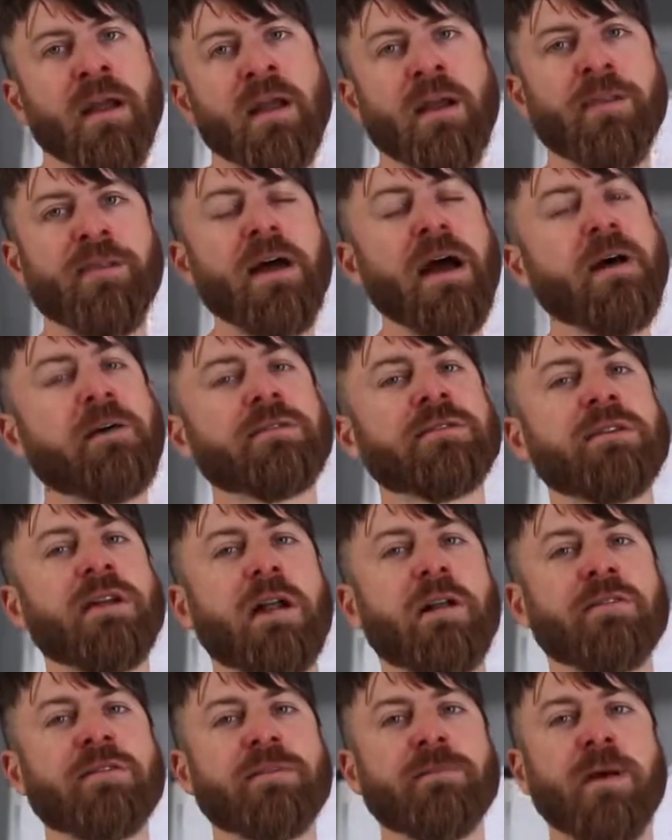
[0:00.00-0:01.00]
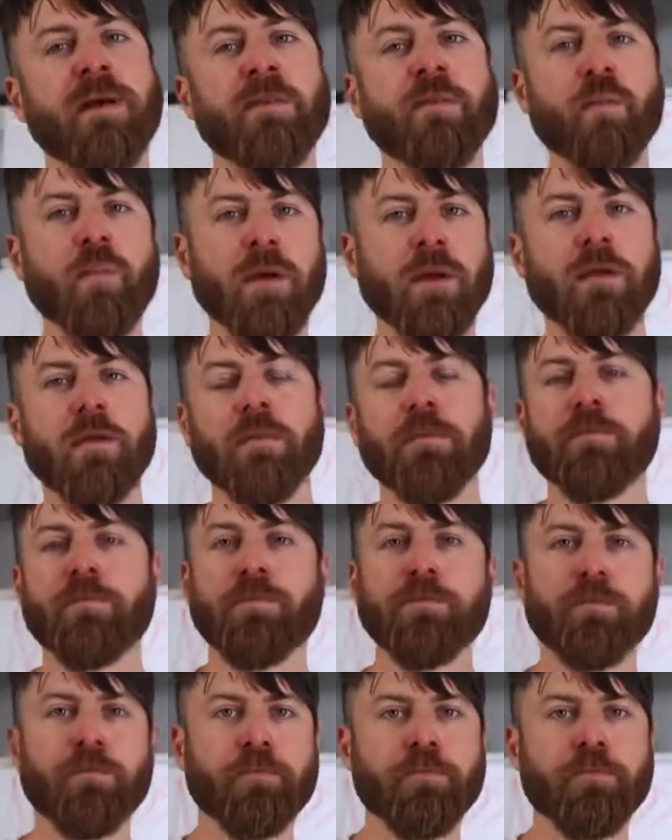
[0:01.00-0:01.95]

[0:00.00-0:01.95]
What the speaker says: And $1,000 a month will